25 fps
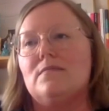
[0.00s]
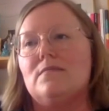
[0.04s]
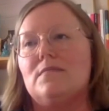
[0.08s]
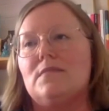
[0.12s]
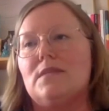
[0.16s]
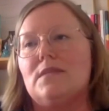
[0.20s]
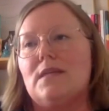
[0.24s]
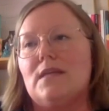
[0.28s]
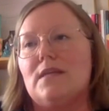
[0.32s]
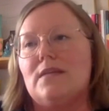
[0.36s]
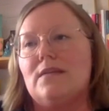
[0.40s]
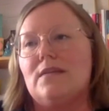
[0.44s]

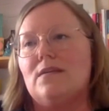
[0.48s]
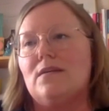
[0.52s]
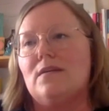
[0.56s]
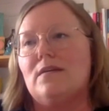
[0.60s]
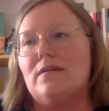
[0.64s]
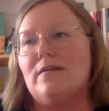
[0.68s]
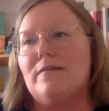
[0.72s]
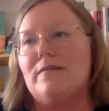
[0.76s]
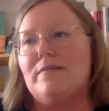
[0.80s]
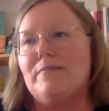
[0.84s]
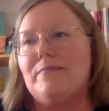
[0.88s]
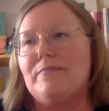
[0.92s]

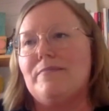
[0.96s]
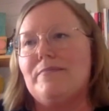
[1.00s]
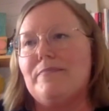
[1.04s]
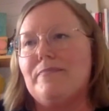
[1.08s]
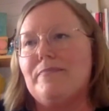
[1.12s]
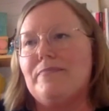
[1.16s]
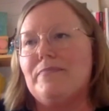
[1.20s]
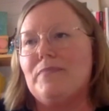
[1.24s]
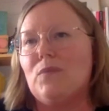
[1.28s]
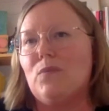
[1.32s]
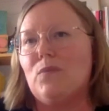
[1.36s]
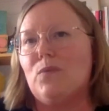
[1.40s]
another
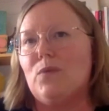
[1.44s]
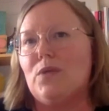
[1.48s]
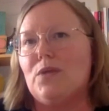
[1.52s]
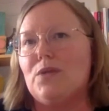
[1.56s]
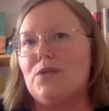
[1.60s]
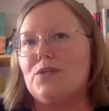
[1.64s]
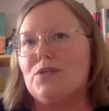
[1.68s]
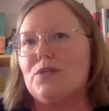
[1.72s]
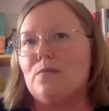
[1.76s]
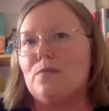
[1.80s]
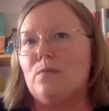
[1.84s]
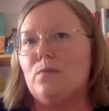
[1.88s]

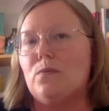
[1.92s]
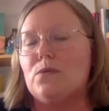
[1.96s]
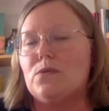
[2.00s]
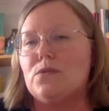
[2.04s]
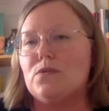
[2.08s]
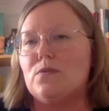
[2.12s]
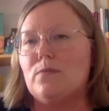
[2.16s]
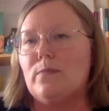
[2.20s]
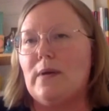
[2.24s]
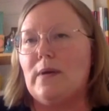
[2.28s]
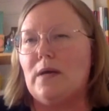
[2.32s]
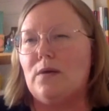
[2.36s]
workshop
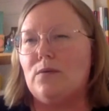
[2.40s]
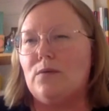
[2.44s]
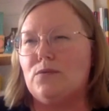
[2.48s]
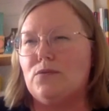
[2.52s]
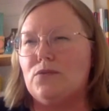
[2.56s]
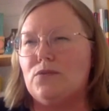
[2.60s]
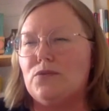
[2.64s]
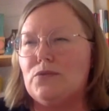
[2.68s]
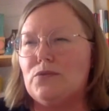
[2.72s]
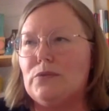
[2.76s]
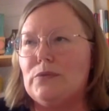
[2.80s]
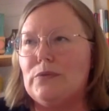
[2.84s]
was
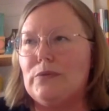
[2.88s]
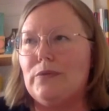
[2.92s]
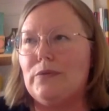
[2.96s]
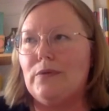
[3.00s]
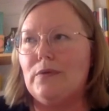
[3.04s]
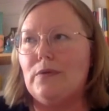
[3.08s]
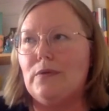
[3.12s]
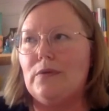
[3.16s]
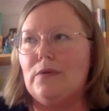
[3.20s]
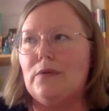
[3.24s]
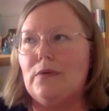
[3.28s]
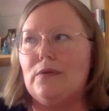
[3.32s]
about
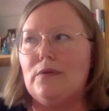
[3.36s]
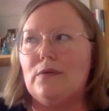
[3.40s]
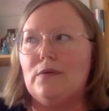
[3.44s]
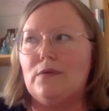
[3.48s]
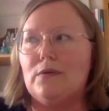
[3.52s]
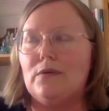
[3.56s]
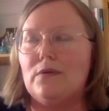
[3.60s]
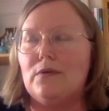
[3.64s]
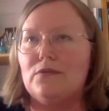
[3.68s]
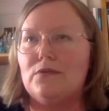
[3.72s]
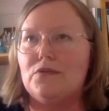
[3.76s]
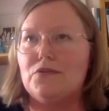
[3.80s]

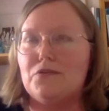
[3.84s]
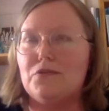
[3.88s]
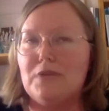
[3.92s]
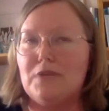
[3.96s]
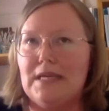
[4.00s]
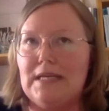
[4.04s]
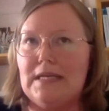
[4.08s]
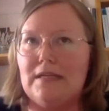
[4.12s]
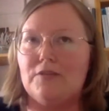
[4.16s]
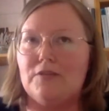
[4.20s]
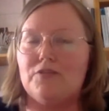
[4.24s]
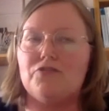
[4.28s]

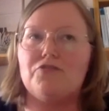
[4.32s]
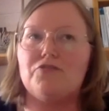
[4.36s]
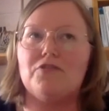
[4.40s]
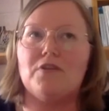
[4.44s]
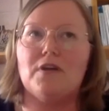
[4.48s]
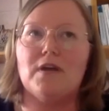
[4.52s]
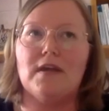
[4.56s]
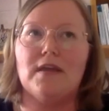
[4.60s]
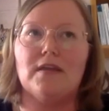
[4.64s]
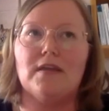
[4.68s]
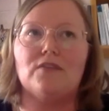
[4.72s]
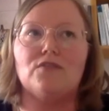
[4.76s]
really
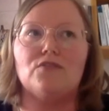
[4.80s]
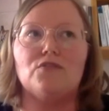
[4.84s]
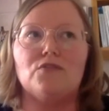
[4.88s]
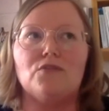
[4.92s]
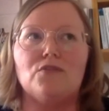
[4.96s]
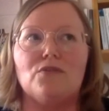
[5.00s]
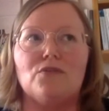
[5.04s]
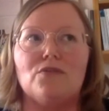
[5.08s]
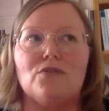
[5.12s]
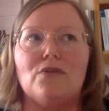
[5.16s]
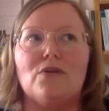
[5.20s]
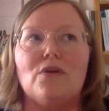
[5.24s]
trying
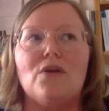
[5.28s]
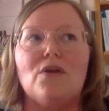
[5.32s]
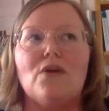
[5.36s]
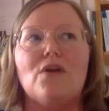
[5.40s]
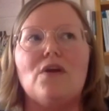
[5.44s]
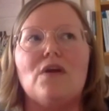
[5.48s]
to